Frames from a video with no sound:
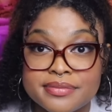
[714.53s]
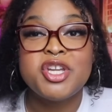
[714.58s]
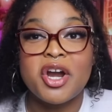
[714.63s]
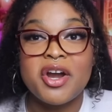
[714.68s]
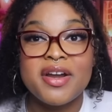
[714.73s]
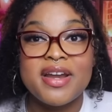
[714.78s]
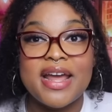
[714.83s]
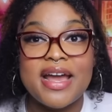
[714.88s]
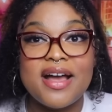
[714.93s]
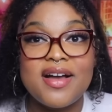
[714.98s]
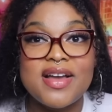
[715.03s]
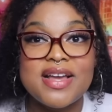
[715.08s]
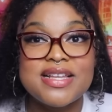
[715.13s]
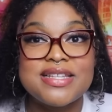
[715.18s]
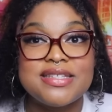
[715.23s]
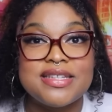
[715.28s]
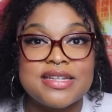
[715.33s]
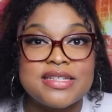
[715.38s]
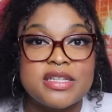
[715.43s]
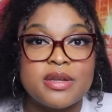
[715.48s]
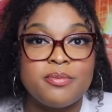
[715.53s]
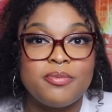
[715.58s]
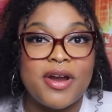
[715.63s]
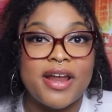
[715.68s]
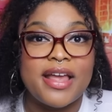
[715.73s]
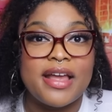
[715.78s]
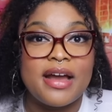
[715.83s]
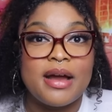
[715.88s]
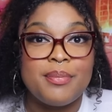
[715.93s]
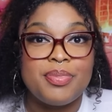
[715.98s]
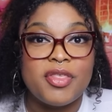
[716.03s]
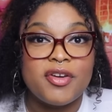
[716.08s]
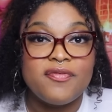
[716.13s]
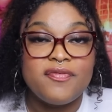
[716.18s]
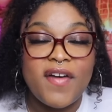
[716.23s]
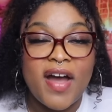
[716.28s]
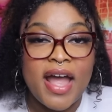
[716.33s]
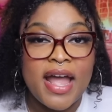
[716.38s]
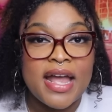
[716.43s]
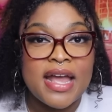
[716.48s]
Darnell assists in breaking up the
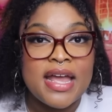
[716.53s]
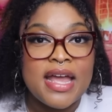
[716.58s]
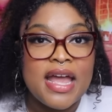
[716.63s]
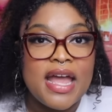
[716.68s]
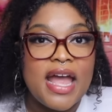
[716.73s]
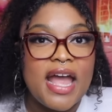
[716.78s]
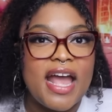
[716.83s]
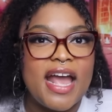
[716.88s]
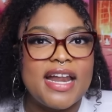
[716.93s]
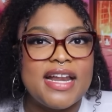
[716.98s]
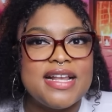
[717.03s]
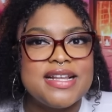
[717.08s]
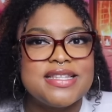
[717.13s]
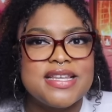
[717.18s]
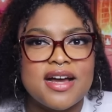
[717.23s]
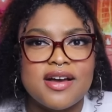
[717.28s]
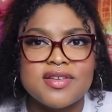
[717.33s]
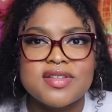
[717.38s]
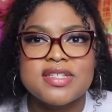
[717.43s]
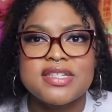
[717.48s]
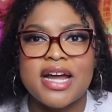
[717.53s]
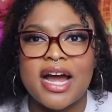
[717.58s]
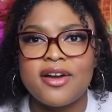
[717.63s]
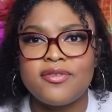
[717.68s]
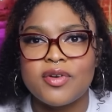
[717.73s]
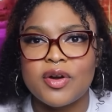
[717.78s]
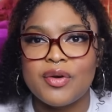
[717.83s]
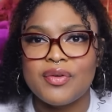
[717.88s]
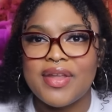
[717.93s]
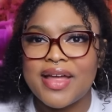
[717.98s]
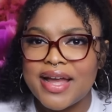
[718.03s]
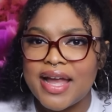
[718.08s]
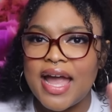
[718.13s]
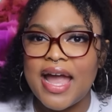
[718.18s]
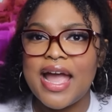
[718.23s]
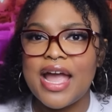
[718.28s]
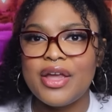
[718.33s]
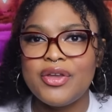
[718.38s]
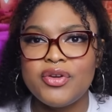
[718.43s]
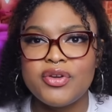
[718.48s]
fight, and he tells Tyrone, like,
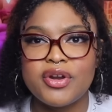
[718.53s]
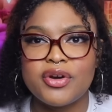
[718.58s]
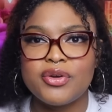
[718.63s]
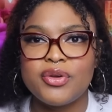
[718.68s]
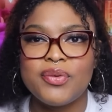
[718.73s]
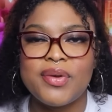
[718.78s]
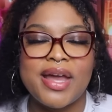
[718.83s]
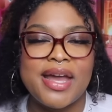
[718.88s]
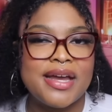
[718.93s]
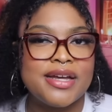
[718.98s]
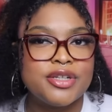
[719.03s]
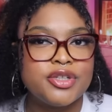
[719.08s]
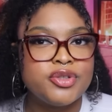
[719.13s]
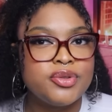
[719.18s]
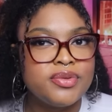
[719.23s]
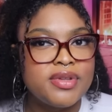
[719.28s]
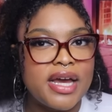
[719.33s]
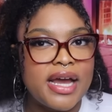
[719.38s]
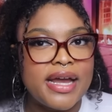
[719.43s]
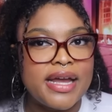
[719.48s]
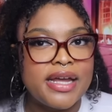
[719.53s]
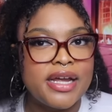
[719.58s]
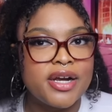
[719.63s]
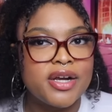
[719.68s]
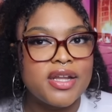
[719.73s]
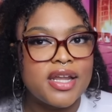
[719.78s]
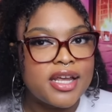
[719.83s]
hey, you know, you can't do that here.